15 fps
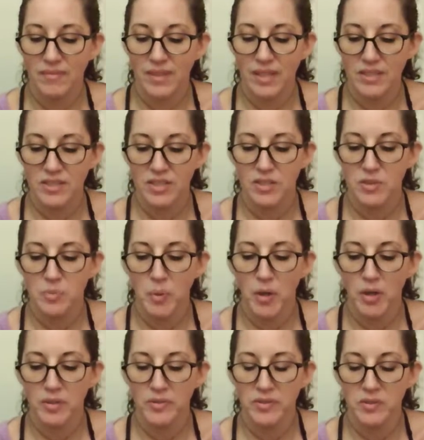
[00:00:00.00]
She's
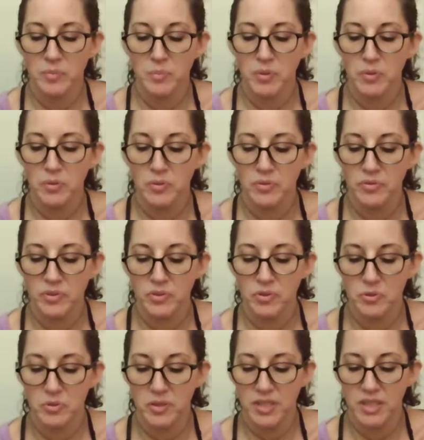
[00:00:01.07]
part of this beautiful
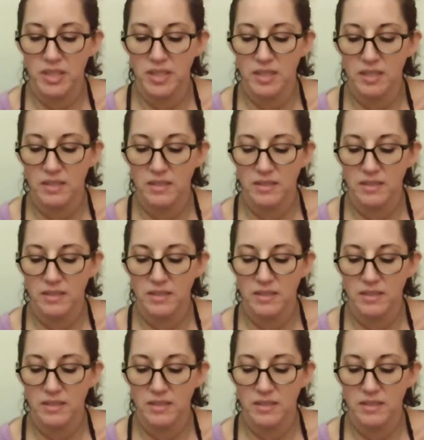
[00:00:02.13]
tree.